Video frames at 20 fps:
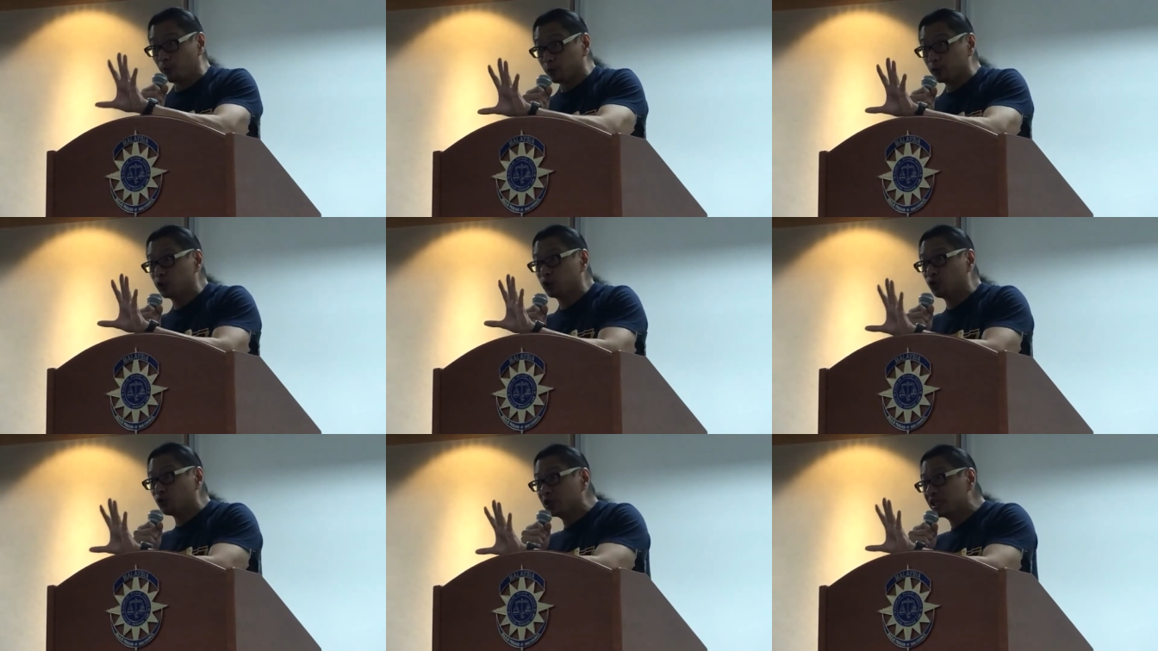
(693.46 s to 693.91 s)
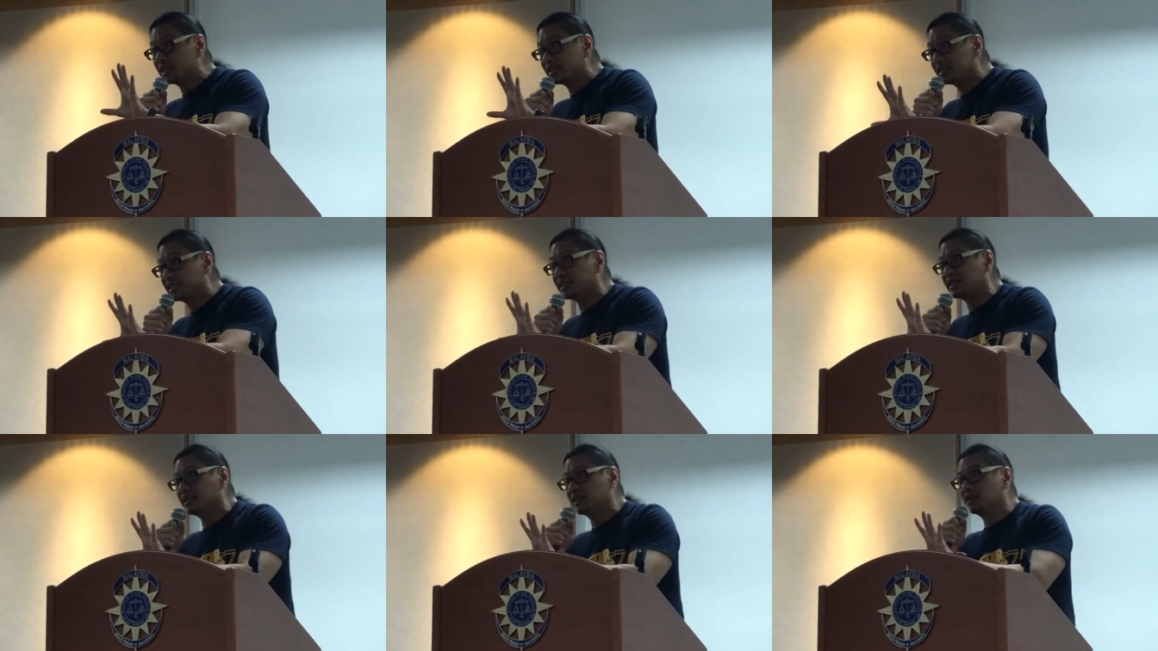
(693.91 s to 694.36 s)

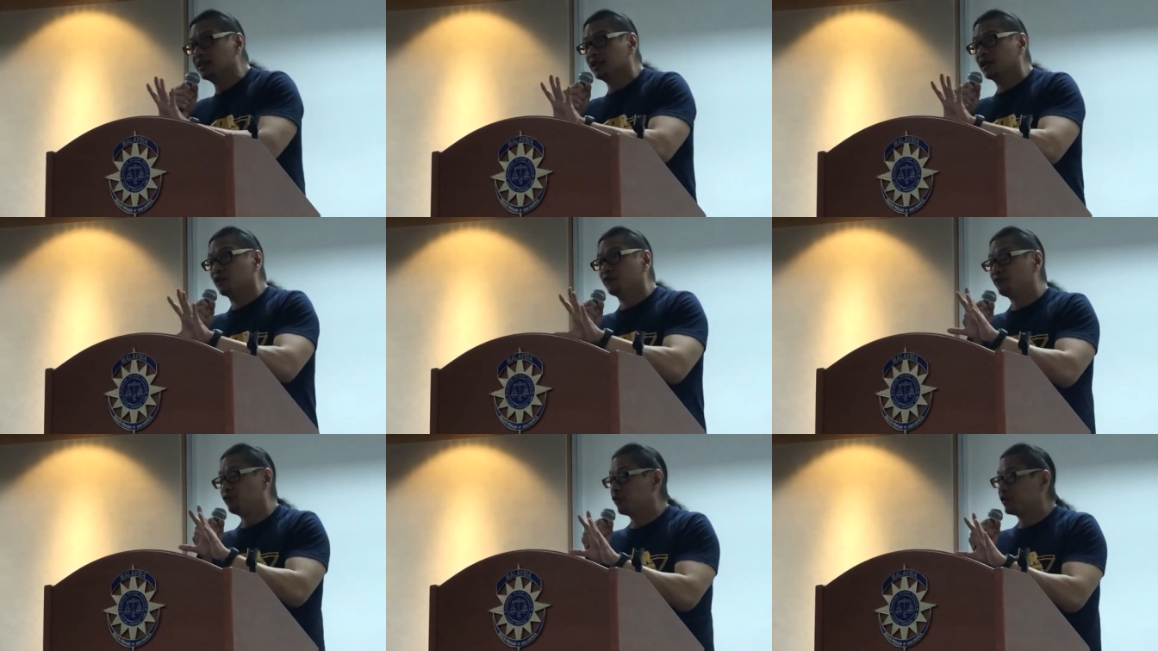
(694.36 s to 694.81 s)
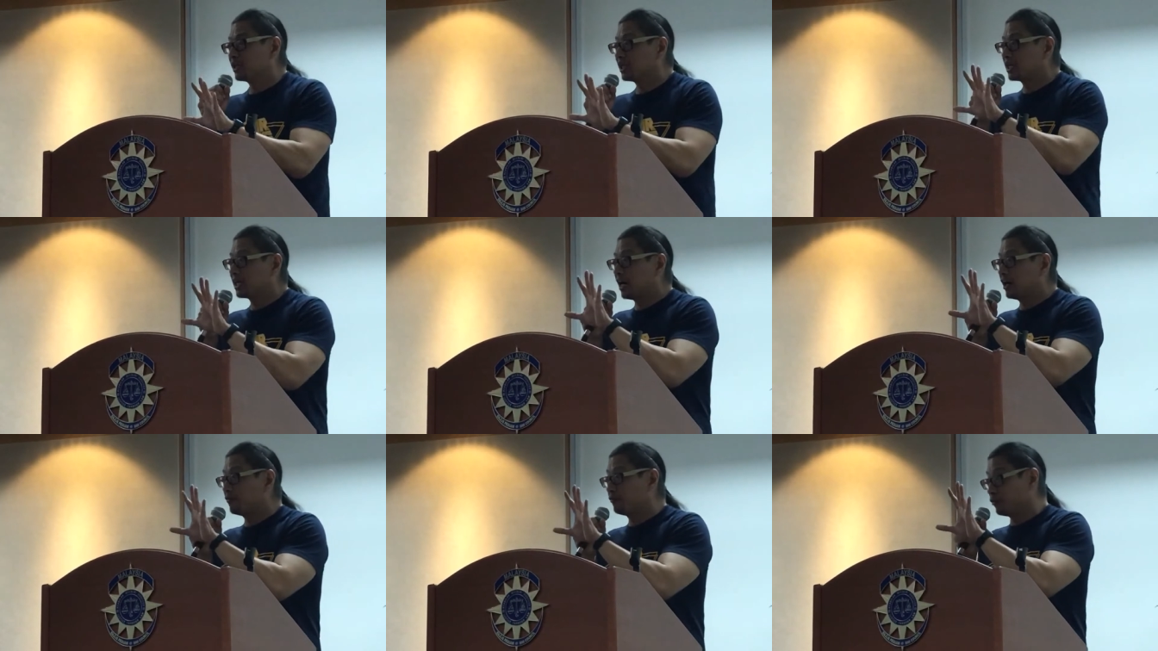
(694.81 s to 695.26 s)
opportunity for
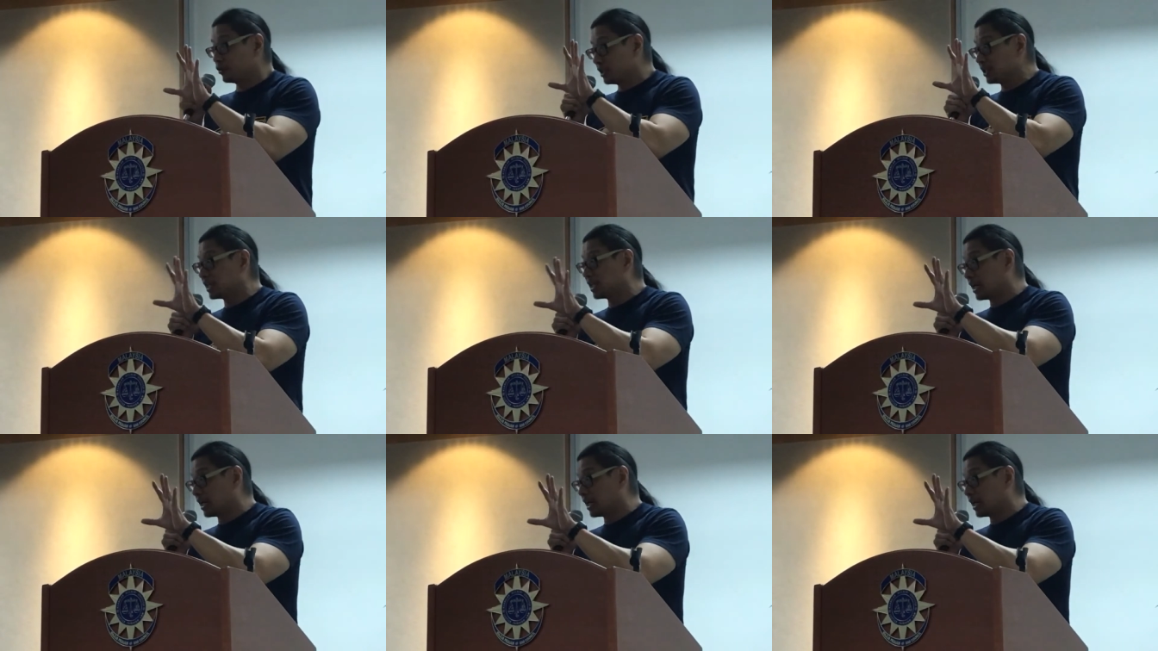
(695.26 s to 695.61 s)
the, for the